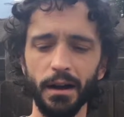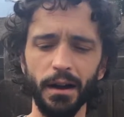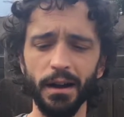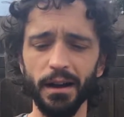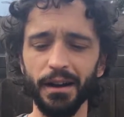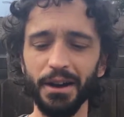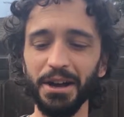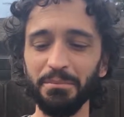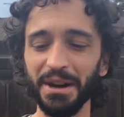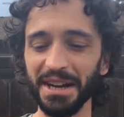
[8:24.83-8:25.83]

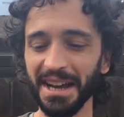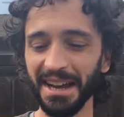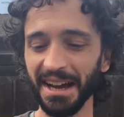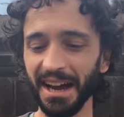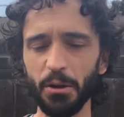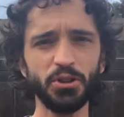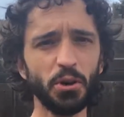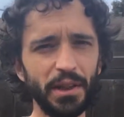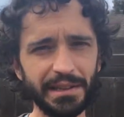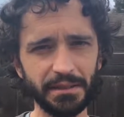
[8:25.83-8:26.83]
But I
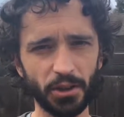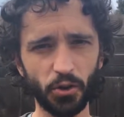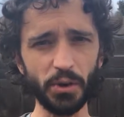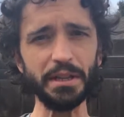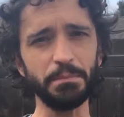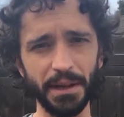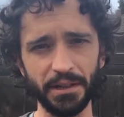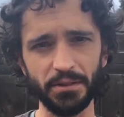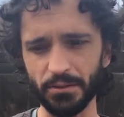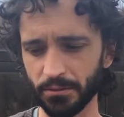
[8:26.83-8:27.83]
would know this as a grease
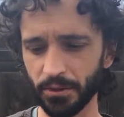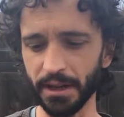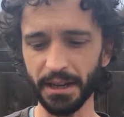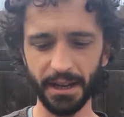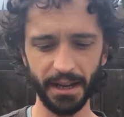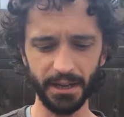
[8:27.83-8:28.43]
pencil, right?